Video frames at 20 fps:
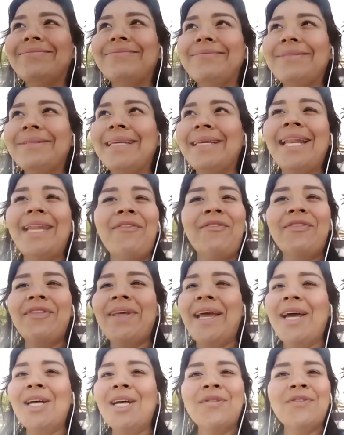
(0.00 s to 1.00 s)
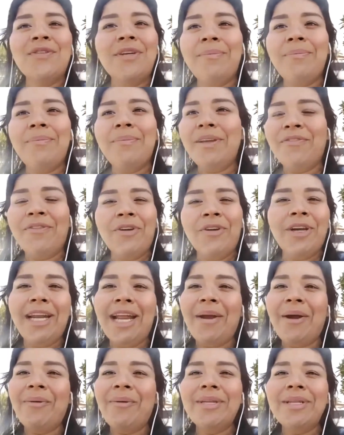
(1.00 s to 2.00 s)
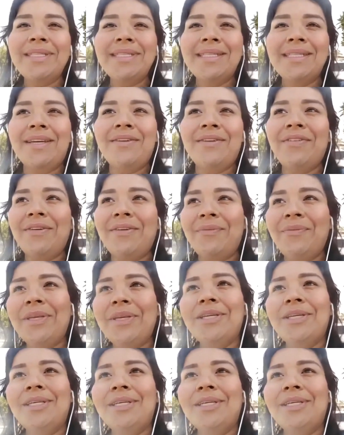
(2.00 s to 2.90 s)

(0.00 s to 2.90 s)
get off on the house for a bit, for an hour and stuff, and we could